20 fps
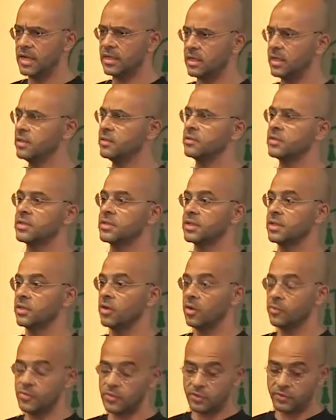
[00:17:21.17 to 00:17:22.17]
an interesting
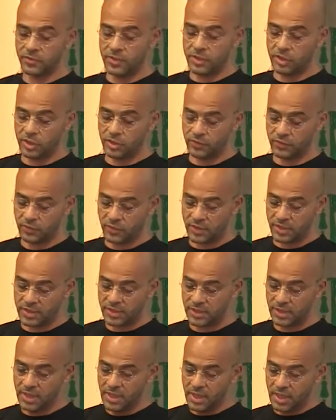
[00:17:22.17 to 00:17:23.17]
observation for
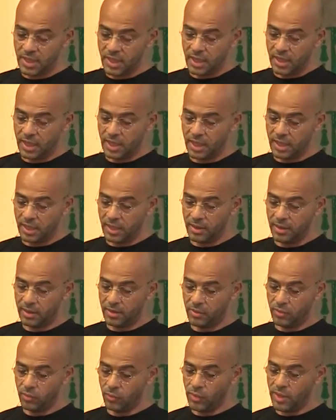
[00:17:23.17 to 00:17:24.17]
us.
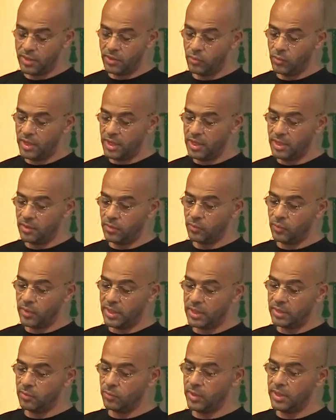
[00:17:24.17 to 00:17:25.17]
When we
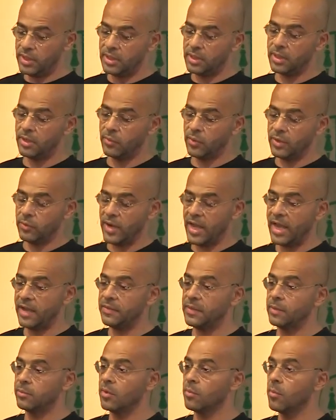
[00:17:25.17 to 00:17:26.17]

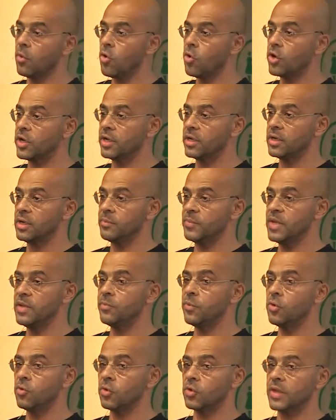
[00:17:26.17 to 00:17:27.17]
had the memorial,
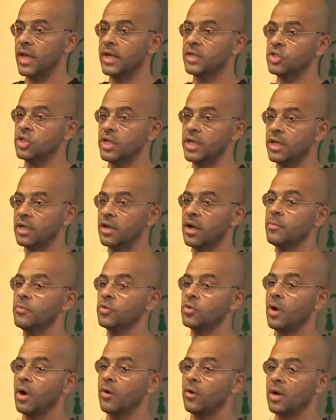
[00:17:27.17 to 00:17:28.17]
people would actually come
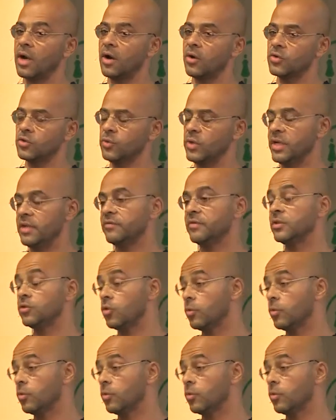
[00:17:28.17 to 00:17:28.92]
to our house. We live in